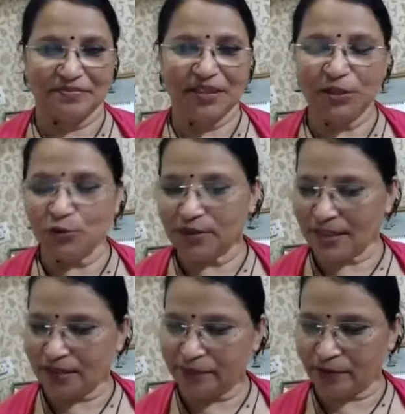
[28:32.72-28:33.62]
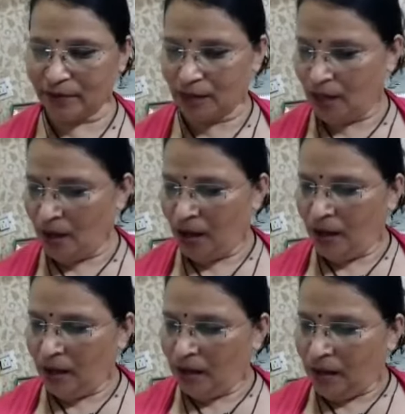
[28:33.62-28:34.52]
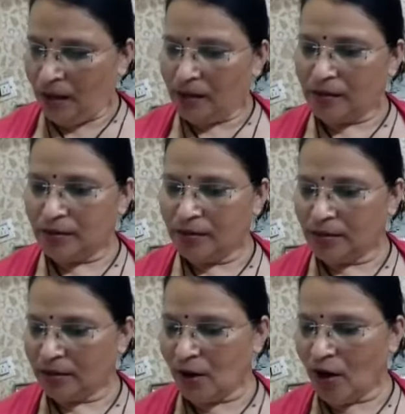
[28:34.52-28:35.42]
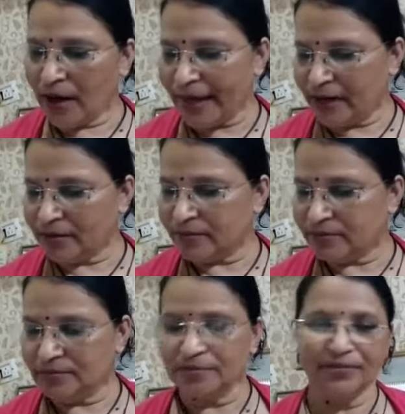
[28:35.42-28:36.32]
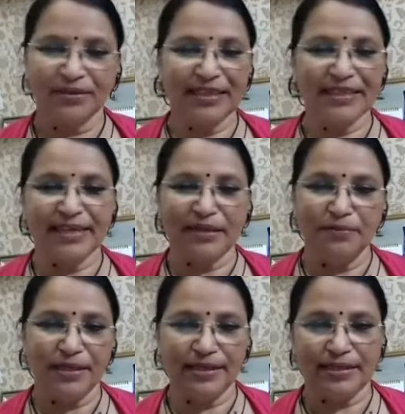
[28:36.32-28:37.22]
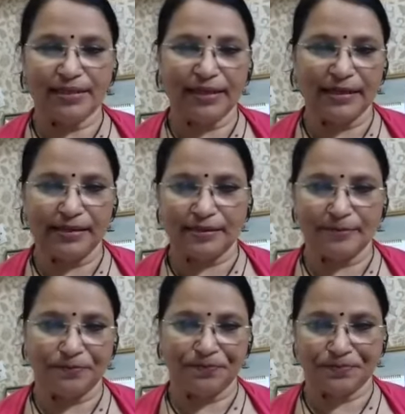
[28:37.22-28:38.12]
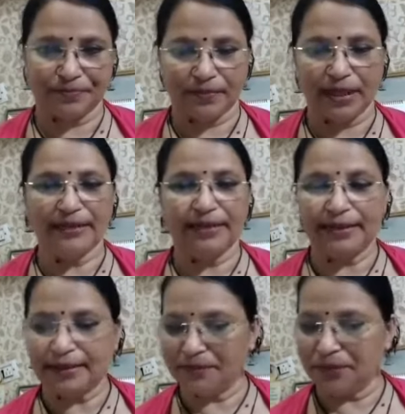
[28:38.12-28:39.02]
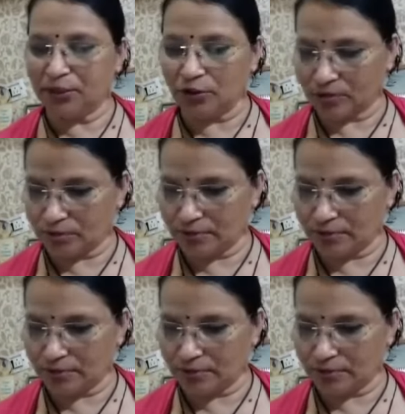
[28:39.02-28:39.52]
use it for long enough, this can be a skill, and that can be taught.